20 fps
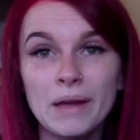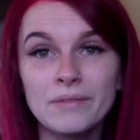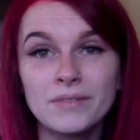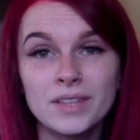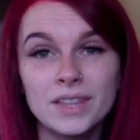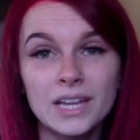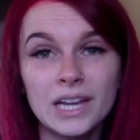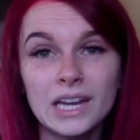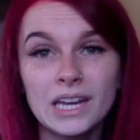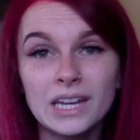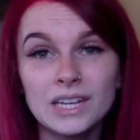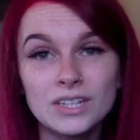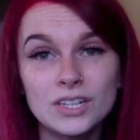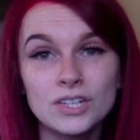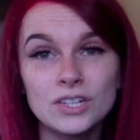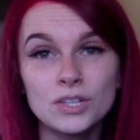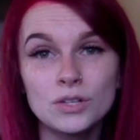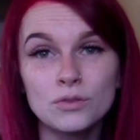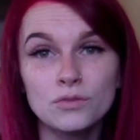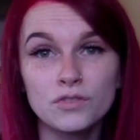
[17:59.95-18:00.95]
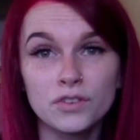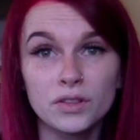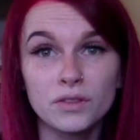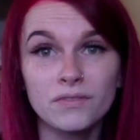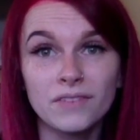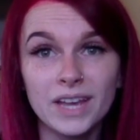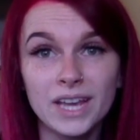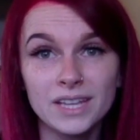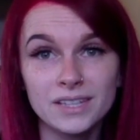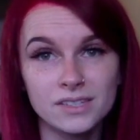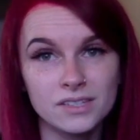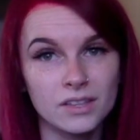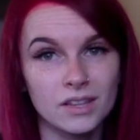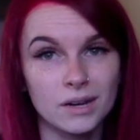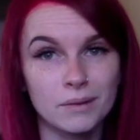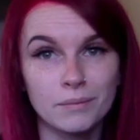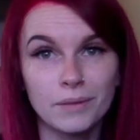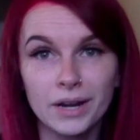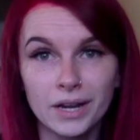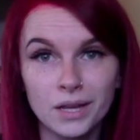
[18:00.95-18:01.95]
everything I need to do for the van so that
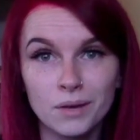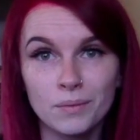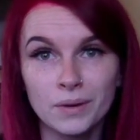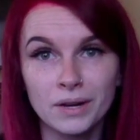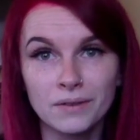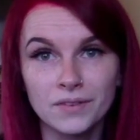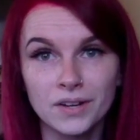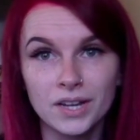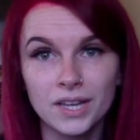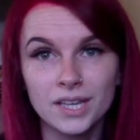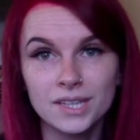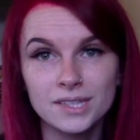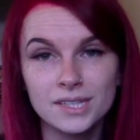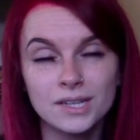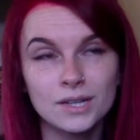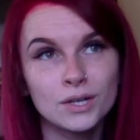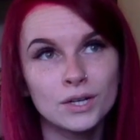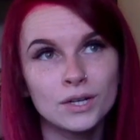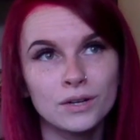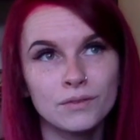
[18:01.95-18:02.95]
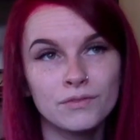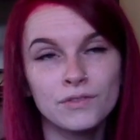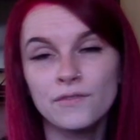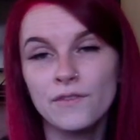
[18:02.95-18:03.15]
I'm ready whenever it gets here.